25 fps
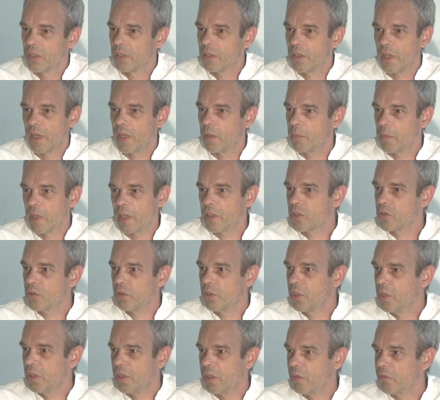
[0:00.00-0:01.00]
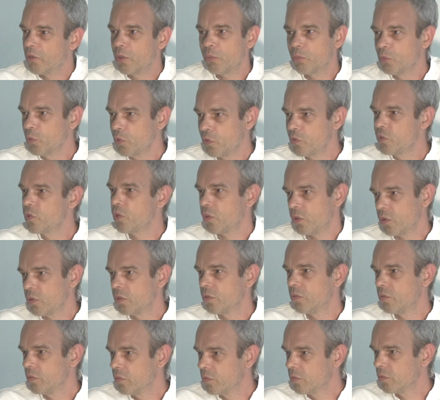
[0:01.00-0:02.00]
Time actually never moves
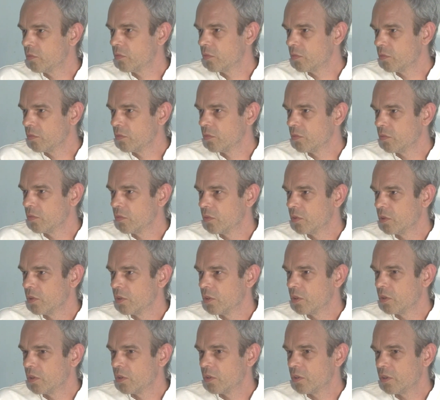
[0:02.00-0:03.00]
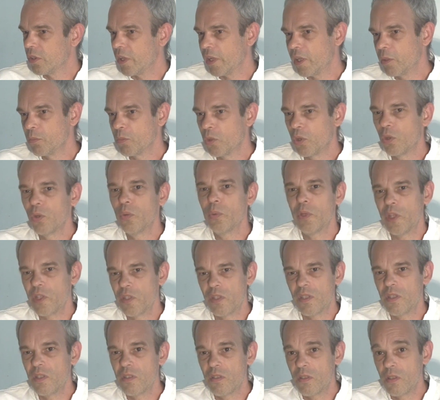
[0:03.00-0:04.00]
on. Time
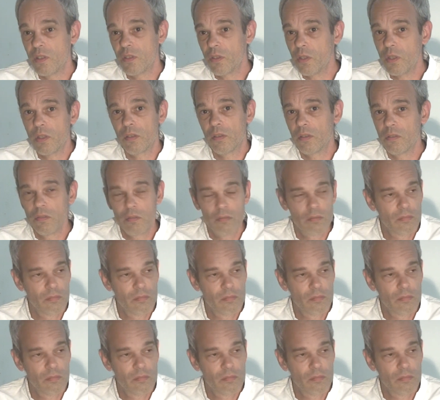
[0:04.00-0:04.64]
always is eternal.